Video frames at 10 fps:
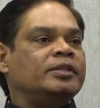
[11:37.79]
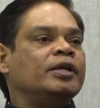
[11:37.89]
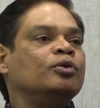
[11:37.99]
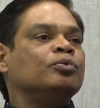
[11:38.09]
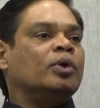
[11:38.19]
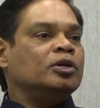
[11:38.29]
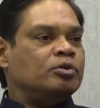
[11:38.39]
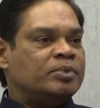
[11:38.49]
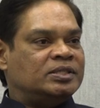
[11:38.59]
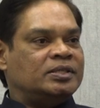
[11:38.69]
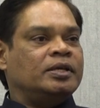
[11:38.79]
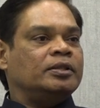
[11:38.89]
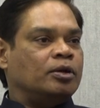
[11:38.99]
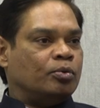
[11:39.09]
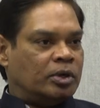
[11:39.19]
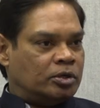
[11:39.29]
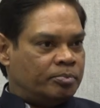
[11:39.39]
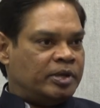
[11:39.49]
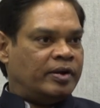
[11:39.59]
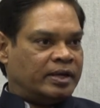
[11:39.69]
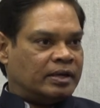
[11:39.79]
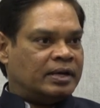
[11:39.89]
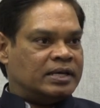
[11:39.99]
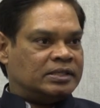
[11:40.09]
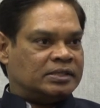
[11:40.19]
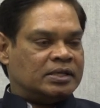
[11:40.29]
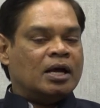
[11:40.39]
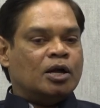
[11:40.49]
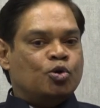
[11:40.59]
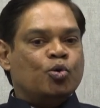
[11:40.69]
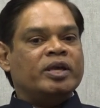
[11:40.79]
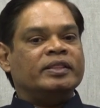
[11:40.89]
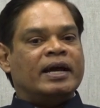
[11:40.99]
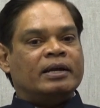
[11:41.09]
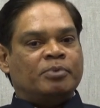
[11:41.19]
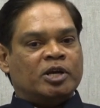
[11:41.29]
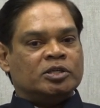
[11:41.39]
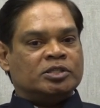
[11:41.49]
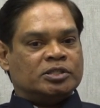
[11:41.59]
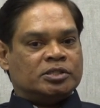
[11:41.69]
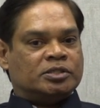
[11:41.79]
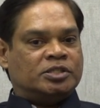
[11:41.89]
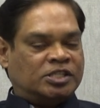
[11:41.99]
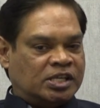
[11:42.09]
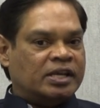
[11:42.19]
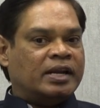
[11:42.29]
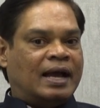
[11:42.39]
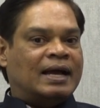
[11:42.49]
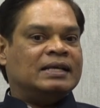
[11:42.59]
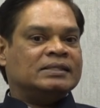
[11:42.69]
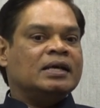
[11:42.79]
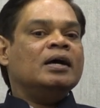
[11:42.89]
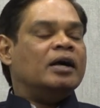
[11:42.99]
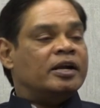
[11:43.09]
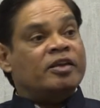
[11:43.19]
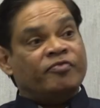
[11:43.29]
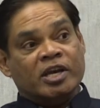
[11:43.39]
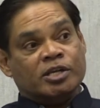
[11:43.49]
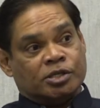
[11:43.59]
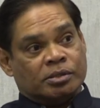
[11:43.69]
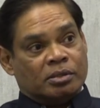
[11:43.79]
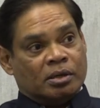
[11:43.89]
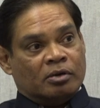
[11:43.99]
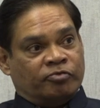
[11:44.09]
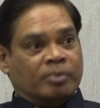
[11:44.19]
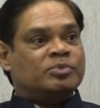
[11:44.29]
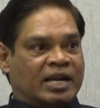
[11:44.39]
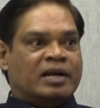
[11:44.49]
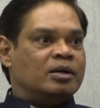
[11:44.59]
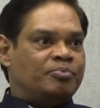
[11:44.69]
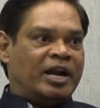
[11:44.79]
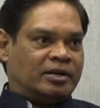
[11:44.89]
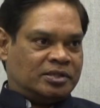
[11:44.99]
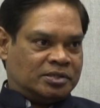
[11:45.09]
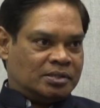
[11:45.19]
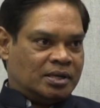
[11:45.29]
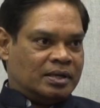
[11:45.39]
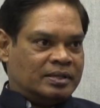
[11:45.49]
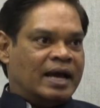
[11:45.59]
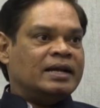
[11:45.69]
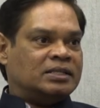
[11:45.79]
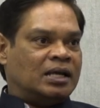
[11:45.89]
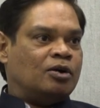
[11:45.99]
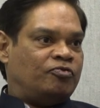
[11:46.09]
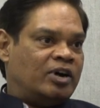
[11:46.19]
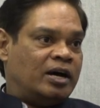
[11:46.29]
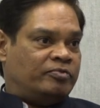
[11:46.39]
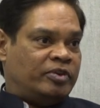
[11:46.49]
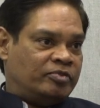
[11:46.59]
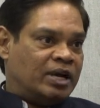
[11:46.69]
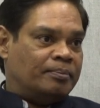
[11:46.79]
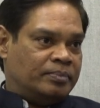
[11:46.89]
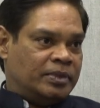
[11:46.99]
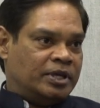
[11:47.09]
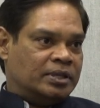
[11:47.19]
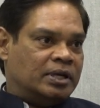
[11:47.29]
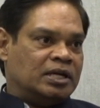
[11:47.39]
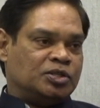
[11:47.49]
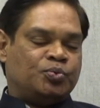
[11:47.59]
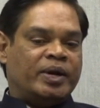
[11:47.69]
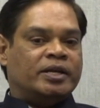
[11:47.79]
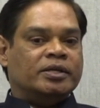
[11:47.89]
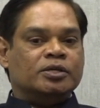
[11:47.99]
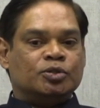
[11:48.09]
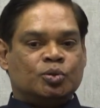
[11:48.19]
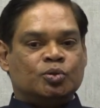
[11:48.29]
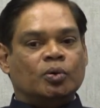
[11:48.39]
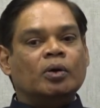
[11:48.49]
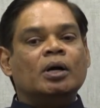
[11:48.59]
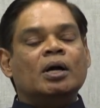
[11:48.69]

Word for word: They don't want to be seen, they don't want to be recognized doing that, because it's seen as a deviation from standard practice. That is how far we've come in the last 20 years or so.